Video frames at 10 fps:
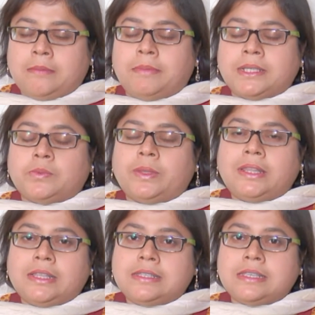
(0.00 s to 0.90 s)
but
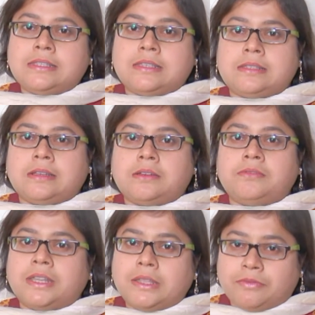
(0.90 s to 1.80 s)
when the seizures
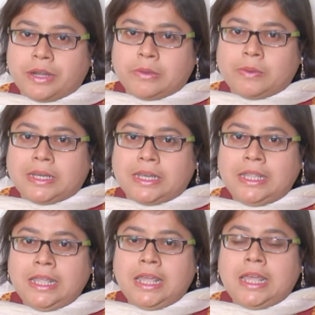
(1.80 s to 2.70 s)
occur very
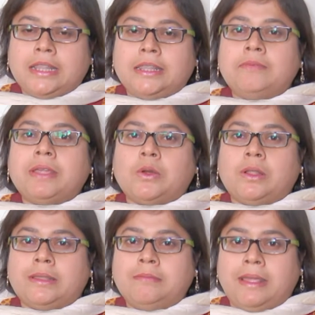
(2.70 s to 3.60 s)
frequently, then we
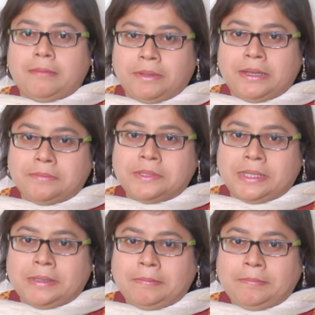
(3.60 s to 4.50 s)
call them
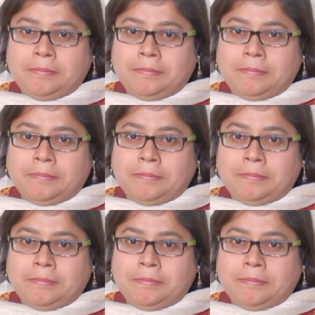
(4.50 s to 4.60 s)
epilepsy.